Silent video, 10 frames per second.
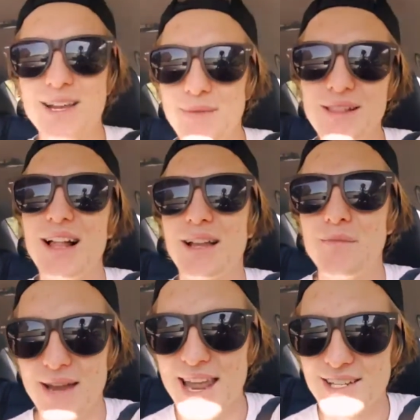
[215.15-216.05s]
can be like
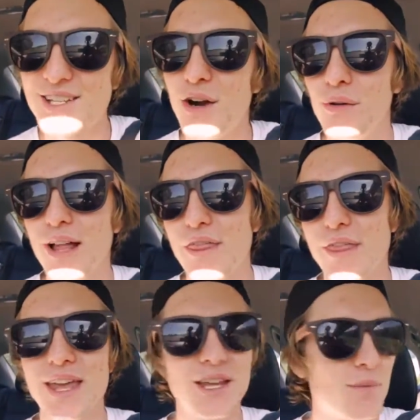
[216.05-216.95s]
my next goal, I
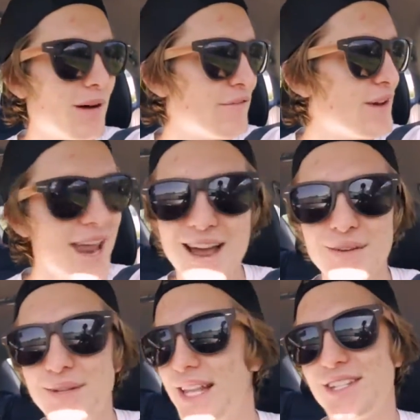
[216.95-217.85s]
think. But for now,
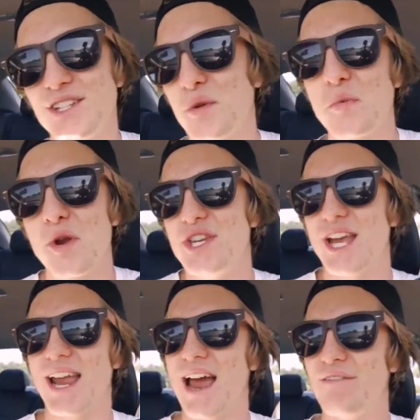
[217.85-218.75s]
let's just
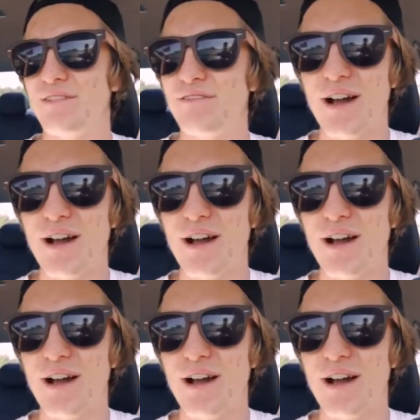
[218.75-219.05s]
appreciate having